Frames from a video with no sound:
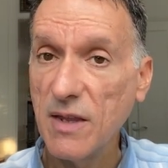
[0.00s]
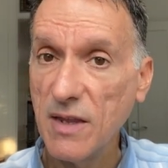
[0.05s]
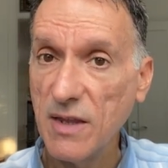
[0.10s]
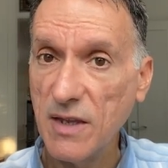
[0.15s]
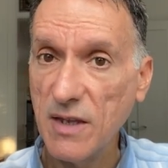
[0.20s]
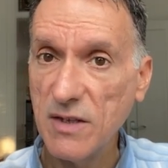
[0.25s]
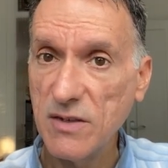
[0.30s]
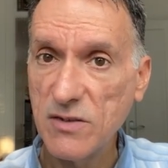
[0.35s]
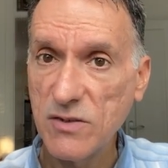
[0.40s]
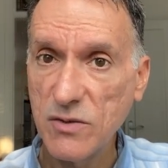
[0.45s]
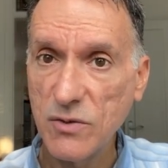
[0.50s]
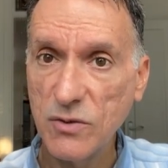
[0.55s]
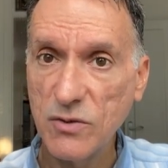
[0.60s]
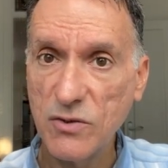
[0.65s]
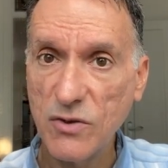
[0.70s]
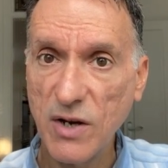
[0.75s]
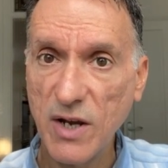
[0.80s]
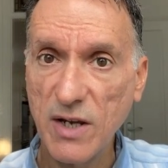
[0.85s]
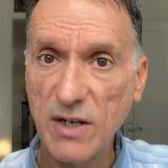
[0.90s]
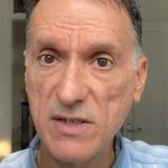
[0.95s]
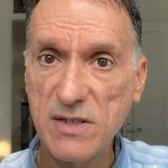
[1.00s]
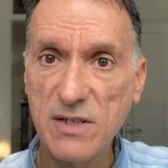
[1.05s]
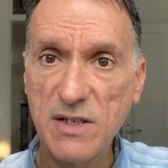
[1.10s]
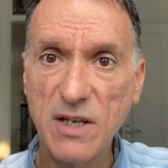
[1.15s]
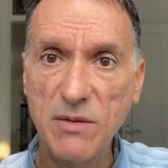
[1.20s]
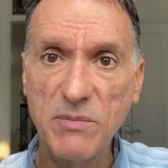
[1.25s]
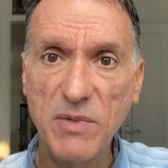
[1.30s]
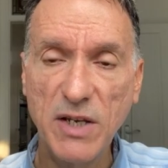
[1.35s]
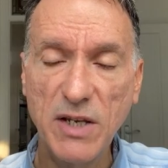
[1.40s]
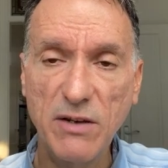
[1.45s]
These two drugs
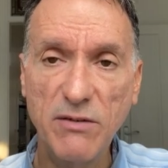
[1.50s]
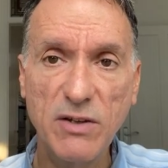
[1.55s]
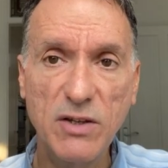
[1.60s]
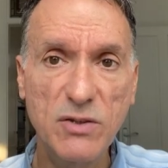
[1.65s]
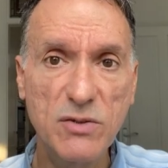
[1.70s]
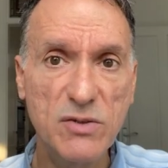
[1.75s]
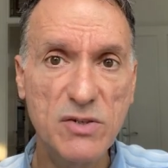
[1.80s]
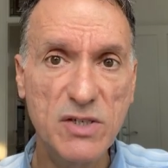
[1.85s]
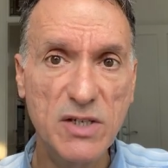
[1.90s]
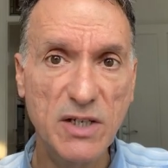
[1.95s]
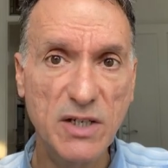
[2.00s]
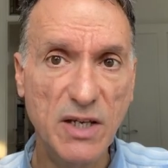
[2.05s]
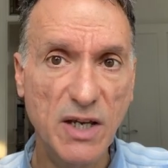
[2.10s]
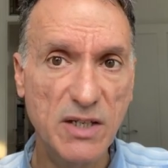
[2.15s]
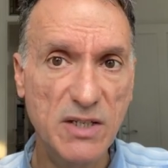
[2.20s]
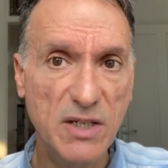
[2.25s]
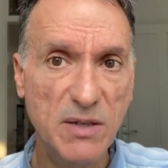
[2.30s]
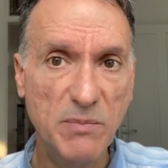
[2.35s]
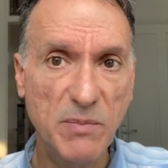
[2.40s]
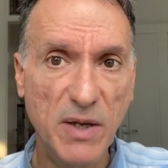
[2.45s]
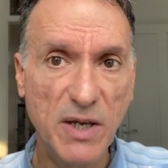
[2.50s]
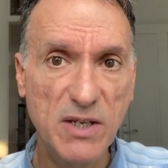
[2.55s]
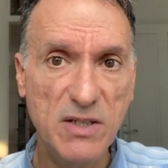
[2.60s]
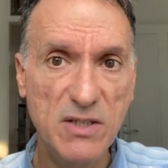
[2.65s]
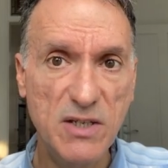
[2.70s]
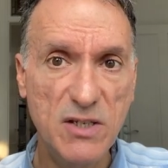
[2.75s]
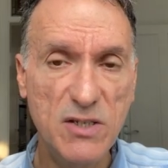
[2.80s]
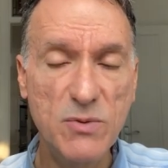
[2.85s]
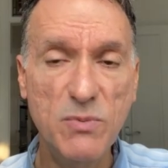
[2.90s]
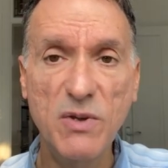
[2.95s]
can be given to CKD
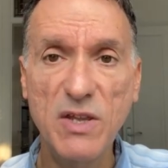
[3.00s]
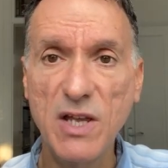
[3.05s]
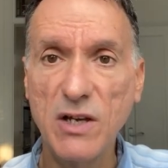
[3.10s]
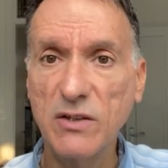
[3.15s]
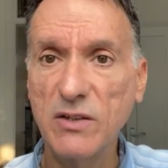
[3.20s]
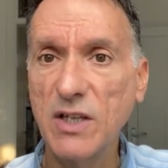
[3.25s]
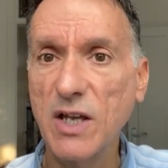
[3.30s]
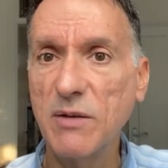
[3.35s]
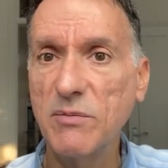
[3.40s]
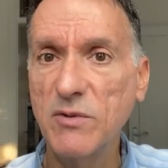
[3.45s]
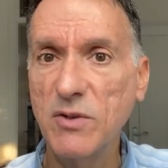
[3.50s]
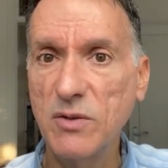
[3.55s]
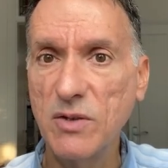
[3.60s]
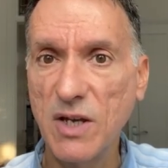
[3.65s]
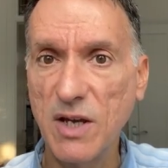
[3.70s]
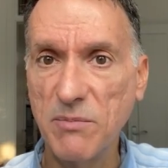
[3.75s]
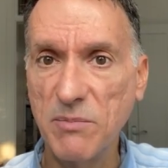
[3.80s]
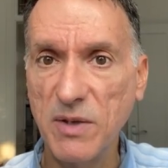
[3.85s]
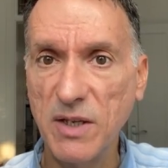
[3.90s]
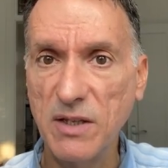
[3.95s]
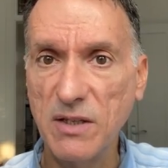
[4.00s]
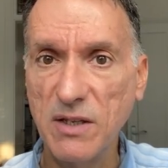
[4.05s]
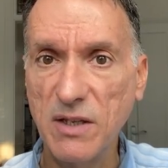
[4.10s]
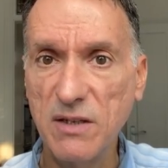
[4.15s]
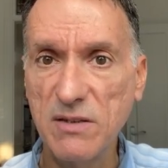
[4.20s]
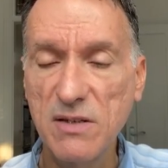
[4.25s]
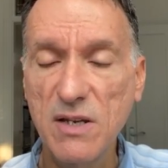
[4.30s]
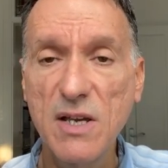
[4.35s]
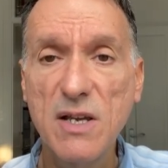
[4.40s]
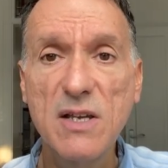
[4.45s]
patients without type 2
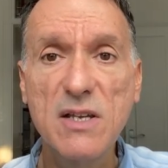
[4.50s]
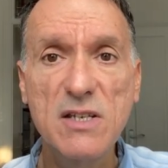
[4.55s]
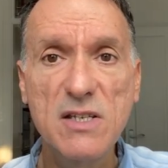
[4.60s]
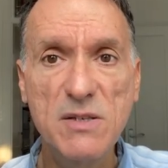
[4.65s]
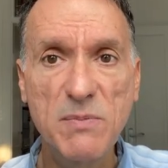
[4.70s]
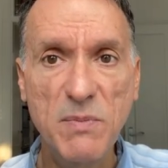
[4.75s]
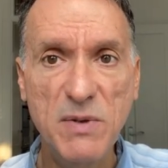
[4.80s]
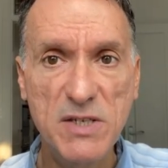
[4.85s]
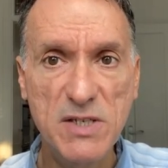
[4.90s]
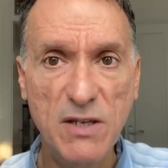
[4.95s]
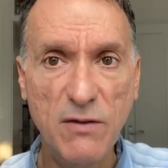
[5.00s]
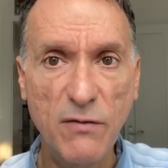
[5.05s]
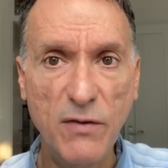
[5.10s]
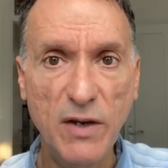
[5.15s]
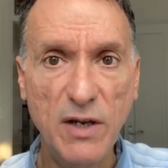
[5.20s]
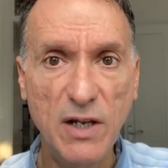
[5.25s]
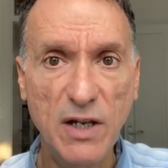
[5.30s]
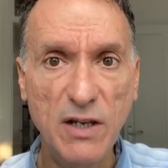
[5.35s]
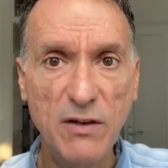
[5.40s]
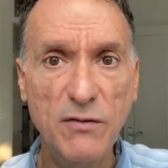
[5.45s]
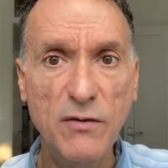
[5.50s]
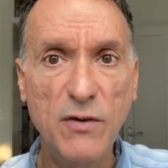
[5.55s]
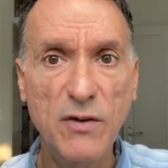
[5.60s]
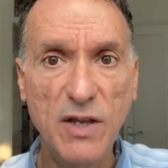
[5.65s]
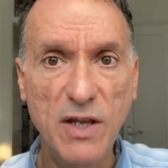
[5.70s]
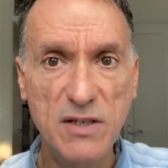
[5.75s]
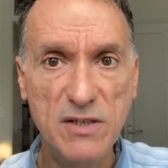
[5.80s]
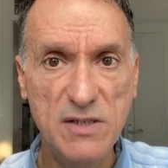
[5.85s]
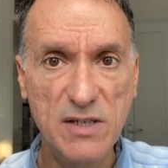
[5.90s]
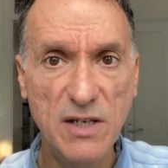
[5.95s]
diabetes, specifically for
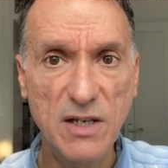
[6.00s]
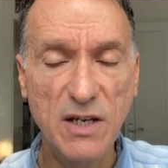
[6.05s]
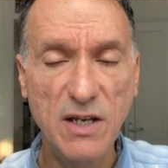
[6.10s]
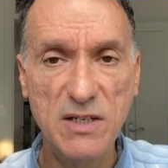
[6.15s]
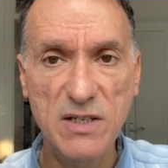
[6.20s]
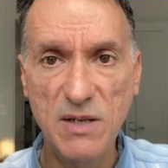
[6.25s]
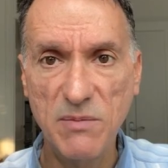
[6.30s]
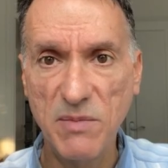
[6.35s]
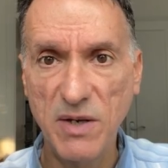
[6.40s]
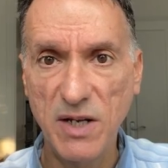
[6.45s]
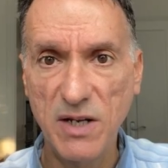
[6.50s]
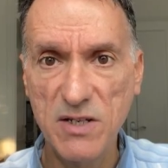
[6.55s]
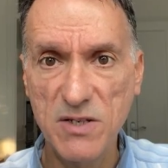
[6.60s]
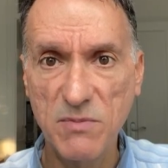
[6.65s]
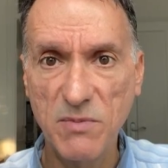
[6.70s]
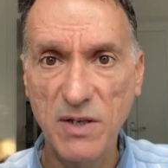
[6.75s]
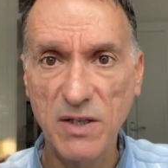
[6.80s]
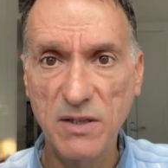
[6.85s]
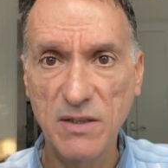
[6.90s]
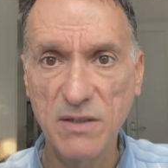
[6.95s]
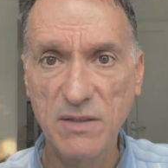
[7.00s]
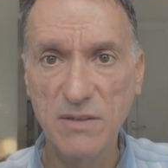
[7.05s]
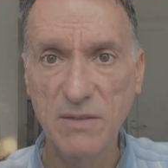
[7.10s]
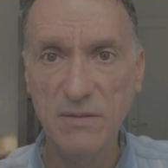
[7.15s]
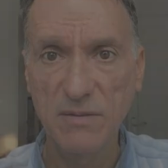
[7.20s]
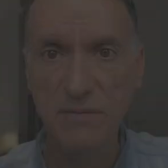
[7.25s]
their CKD management.